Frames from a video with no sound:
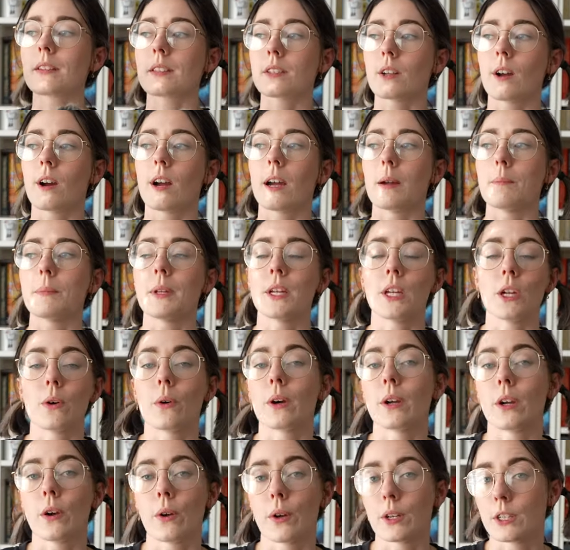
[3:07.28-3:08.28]
is time that you
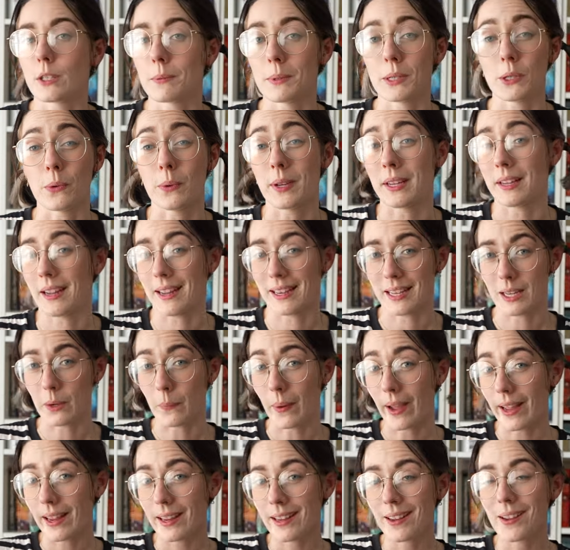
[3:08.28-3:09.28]
are going to be doing
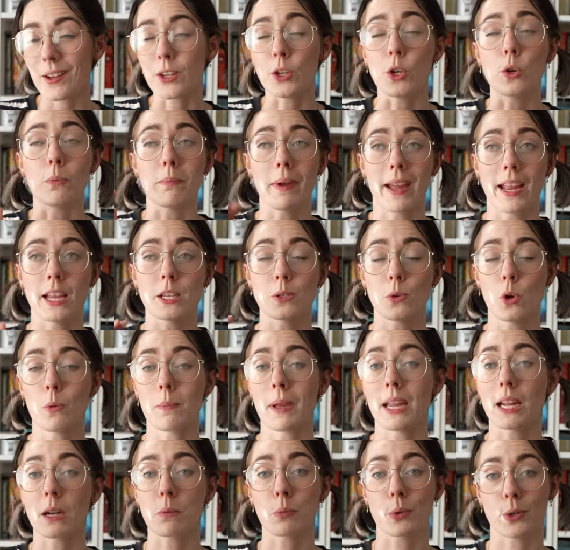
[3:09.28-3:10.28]
anyway. You may as well
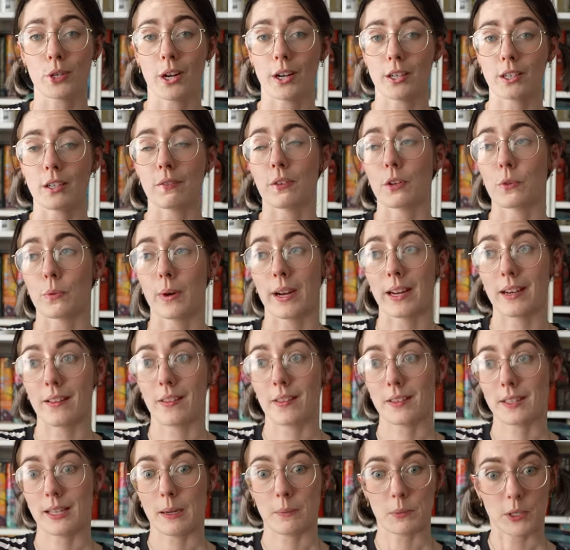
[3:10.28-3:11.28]
make it productive and read at
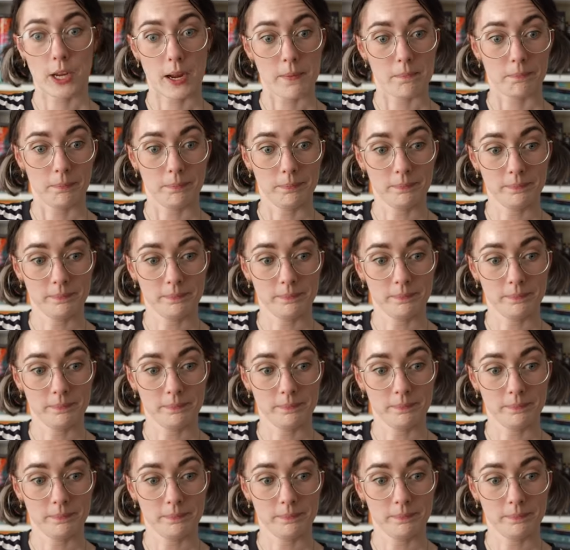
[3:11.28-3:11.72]
the same time.